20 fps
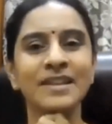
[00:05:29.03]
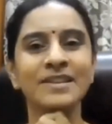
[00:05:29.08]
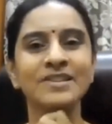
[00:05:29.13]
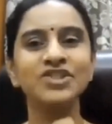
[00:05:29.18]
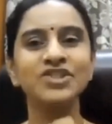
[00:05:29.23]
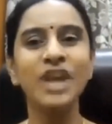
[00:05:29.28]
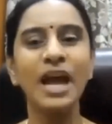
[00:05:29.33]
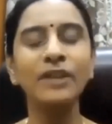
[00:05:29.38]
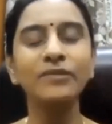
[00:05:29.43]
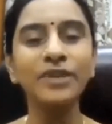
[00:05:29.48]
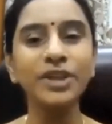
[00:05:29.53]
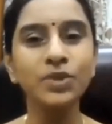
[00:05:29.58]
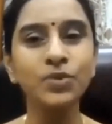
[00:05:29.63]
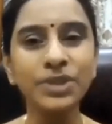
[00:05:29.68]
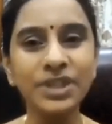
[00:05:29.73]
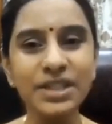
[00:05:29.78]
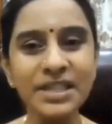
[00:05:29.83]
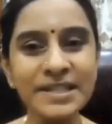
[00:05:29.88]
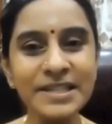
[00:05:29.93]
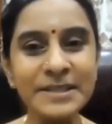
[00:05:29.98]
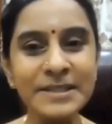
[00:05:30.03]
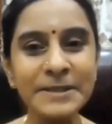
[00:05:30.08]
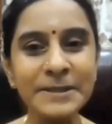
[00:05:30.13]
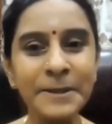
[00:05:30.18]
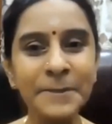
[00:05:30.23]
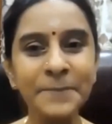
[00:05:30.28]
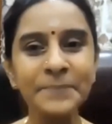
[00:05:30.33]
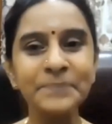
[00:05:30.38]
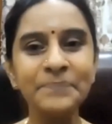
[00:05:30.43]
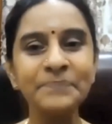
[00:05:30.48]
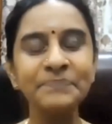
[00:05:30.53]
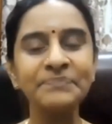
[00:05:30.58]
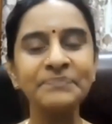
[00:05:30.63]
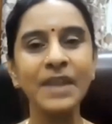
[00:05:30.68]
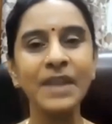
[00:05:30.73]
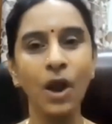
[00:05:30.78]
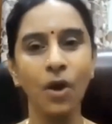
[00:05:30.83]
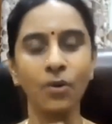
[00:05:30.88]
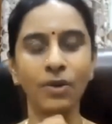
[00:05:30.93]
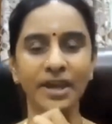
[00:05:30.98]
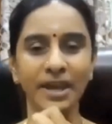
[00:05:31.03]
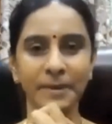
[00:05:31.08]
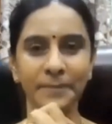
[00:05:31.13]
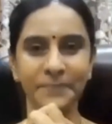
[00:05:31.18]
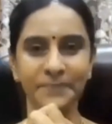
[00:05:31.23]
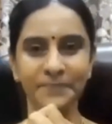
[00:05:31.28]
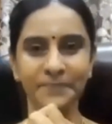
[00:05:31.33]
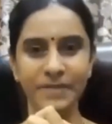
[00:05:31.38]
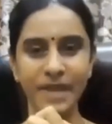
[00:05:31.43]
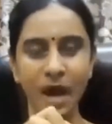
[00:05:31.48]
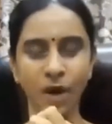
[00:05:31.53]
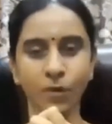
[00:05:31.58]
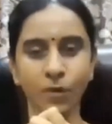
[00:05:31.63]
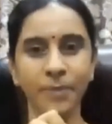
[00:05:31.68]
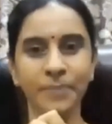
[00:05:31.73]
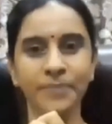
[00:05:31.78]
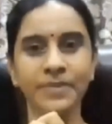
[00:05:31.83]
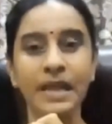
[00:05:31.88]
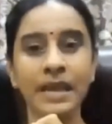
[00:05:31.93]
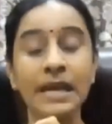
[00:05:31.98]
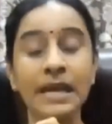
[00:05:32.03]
Shall we do this? Okay. Now,